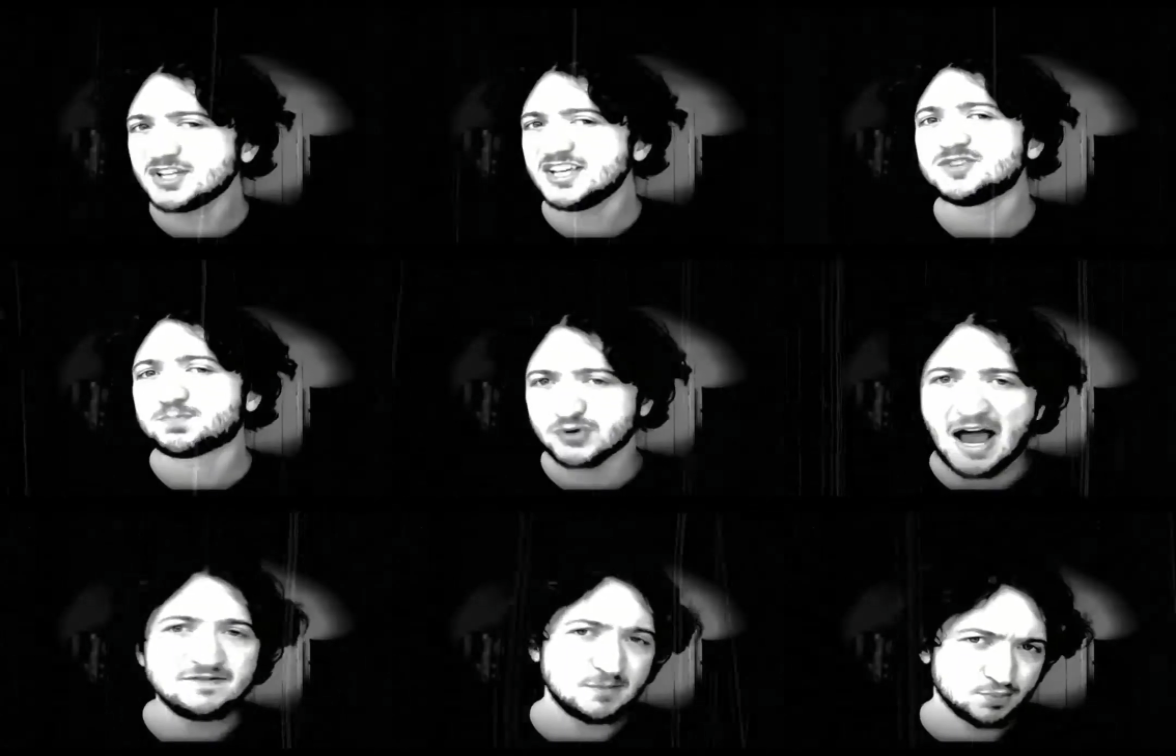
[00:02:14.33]
these
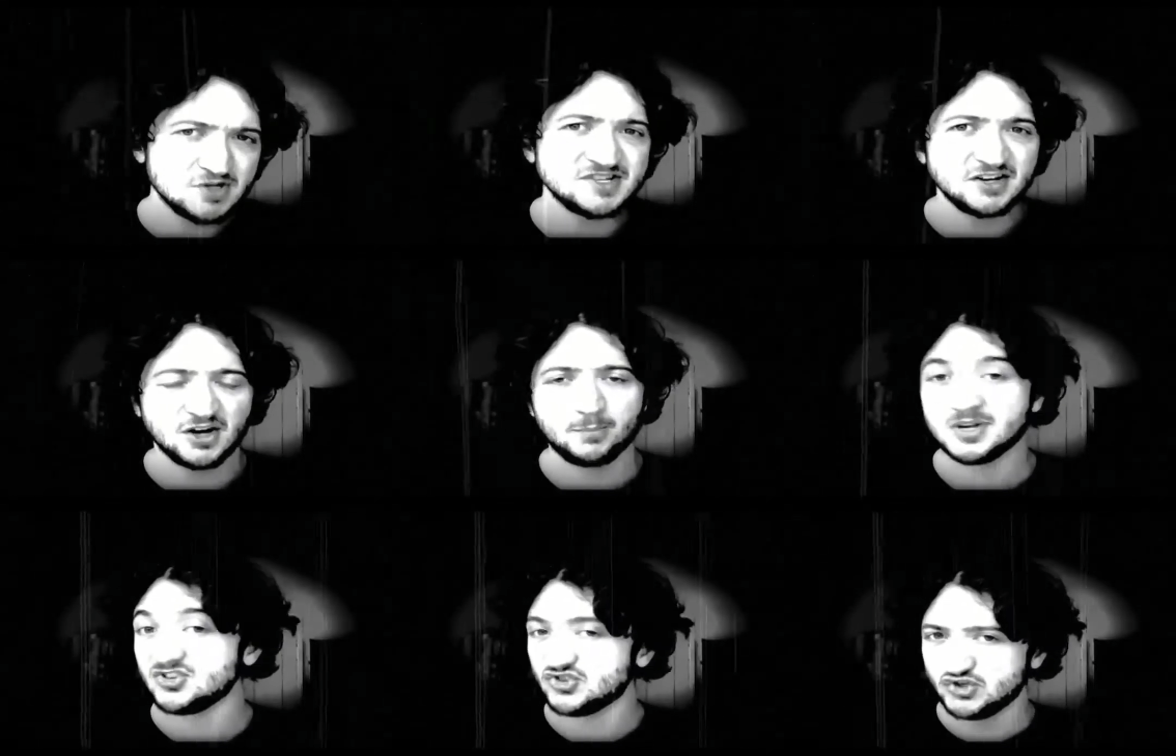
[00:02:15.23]
private prison
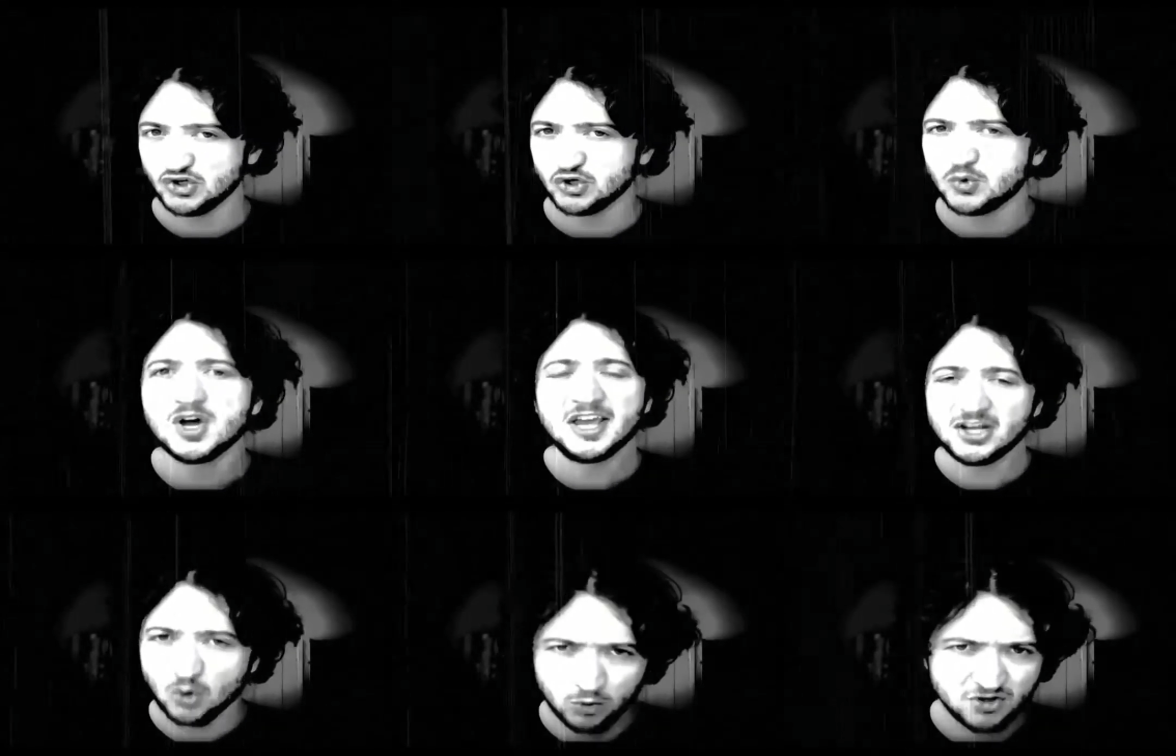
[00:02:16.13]
companies do in
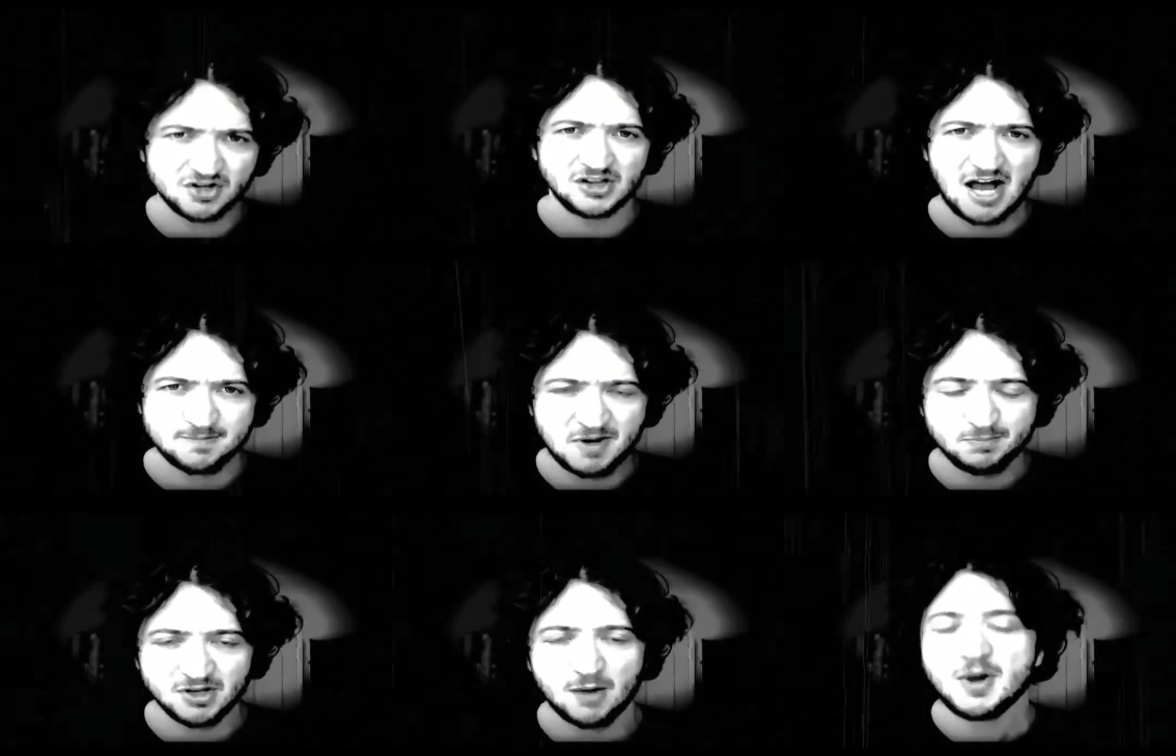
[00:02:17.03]
order to lock
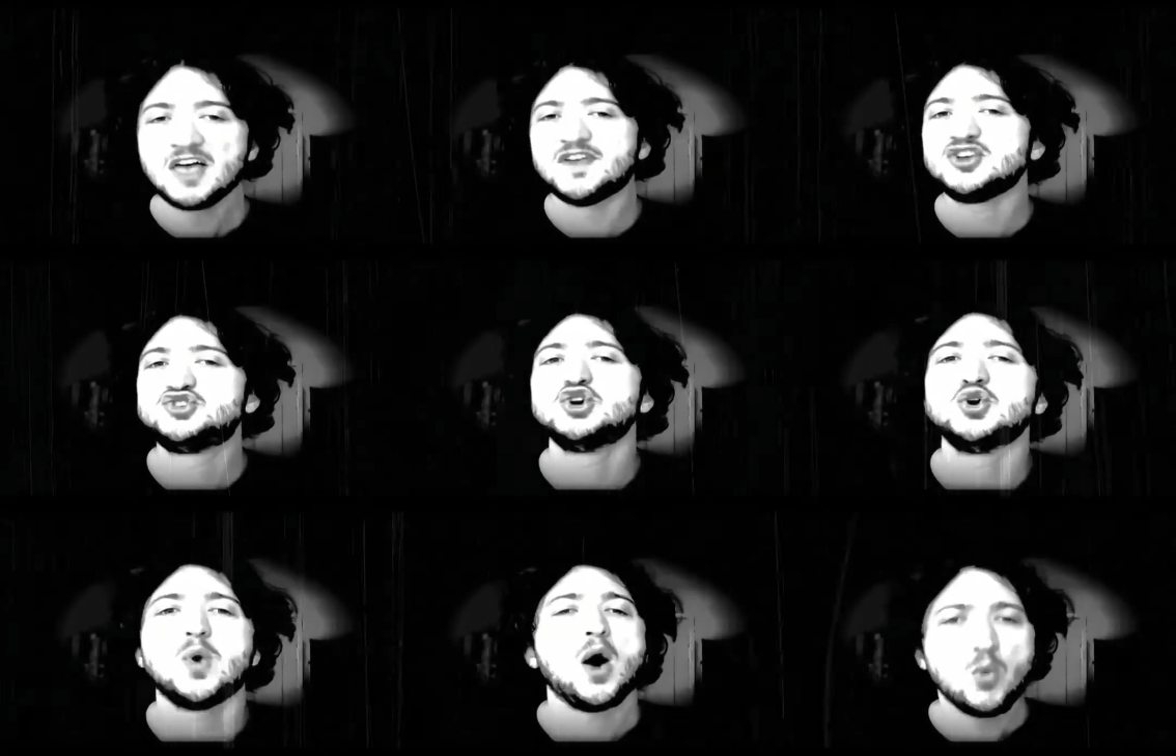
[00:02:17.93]
people up? They
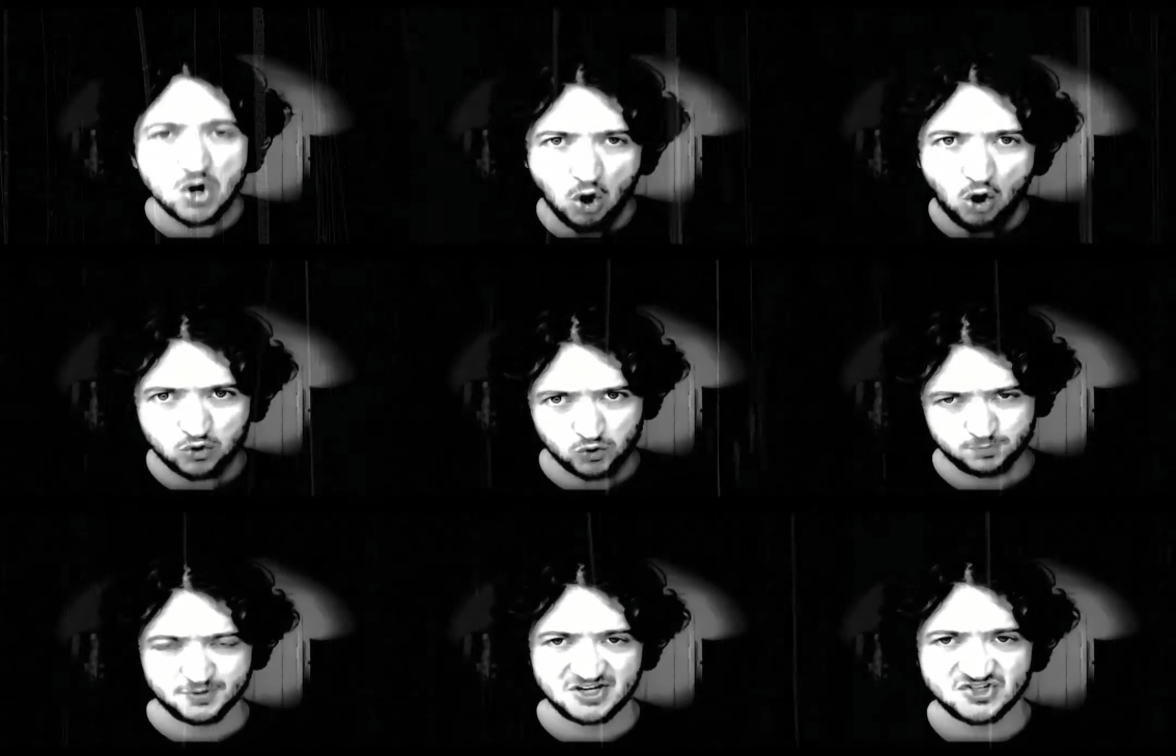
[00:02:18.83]
do what all
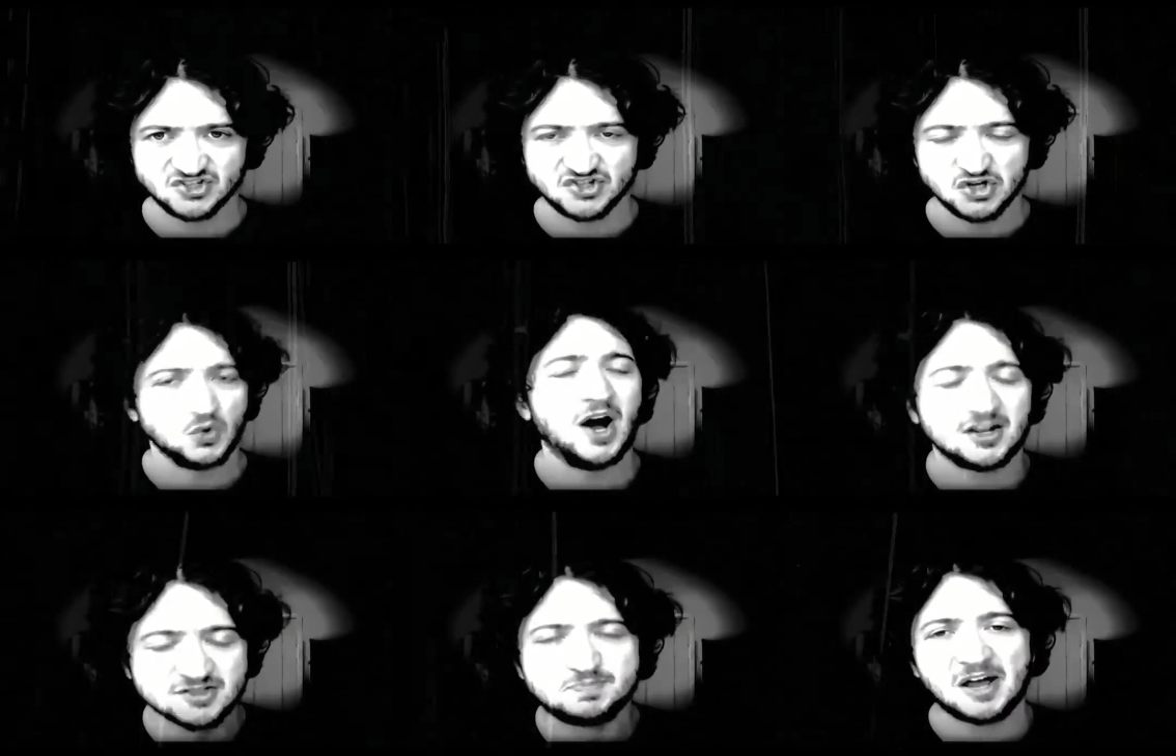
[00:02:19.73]
corporations do. I'll
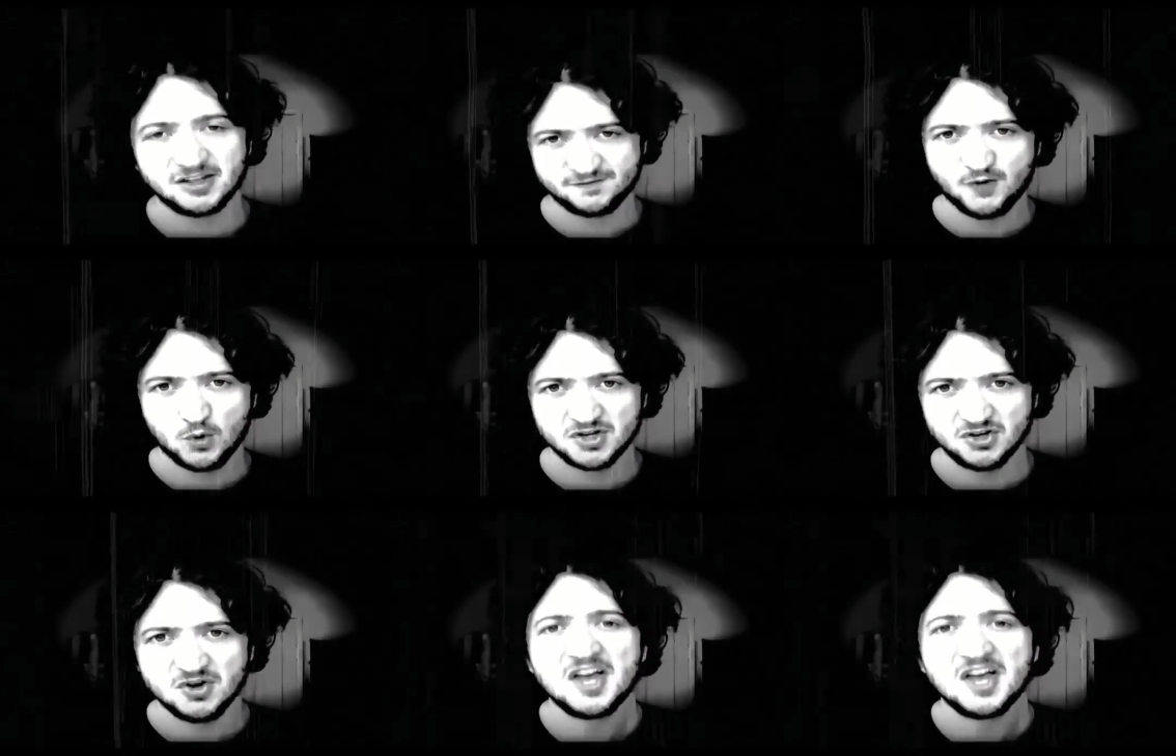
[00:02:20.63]
spell it for you.